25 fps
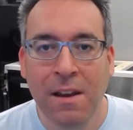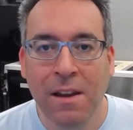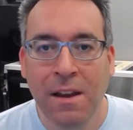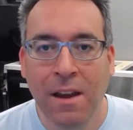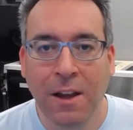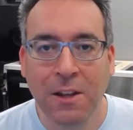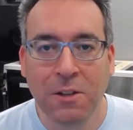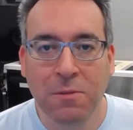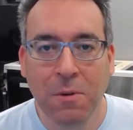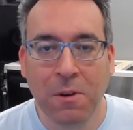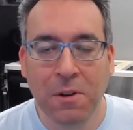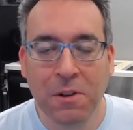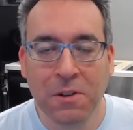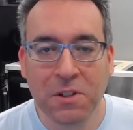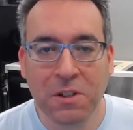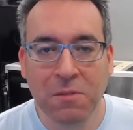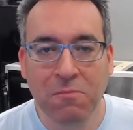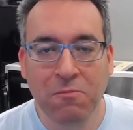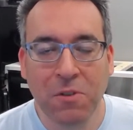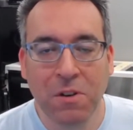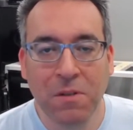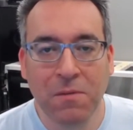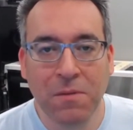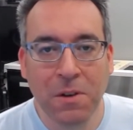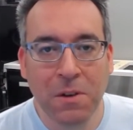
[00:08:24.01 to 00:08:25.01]
as well as some
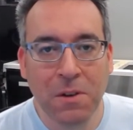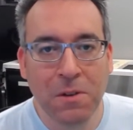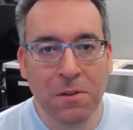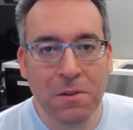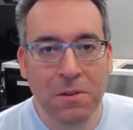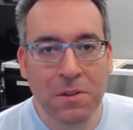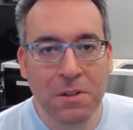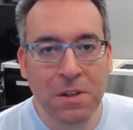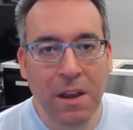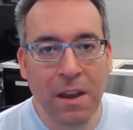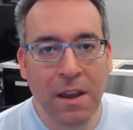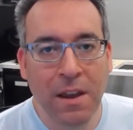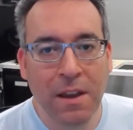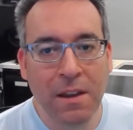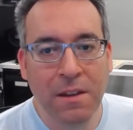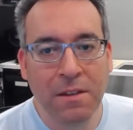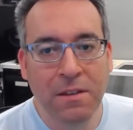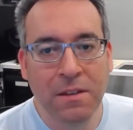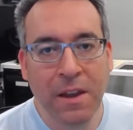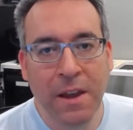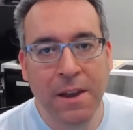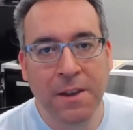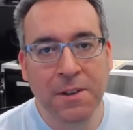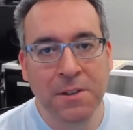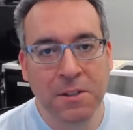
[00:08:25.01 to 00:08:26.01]
reviews and
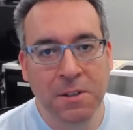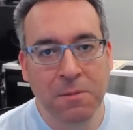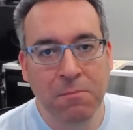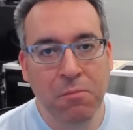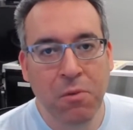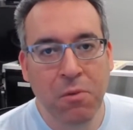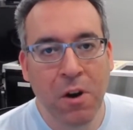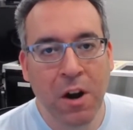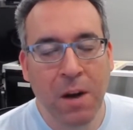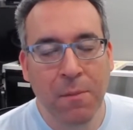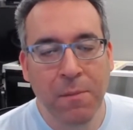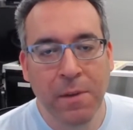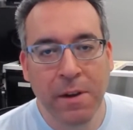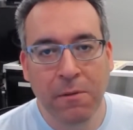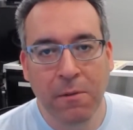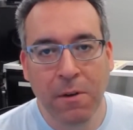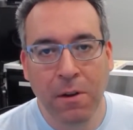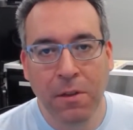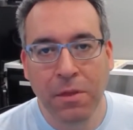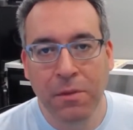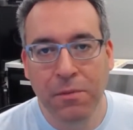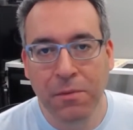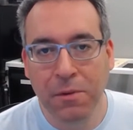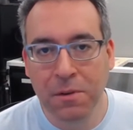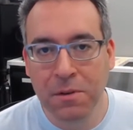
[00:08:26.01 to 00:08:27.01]
tests and programming
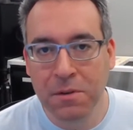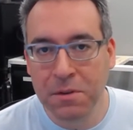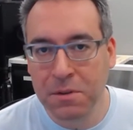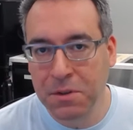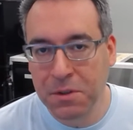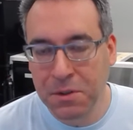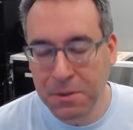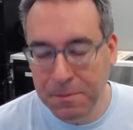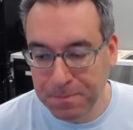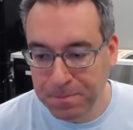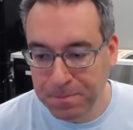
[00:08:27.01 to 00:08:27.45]
run-throughs.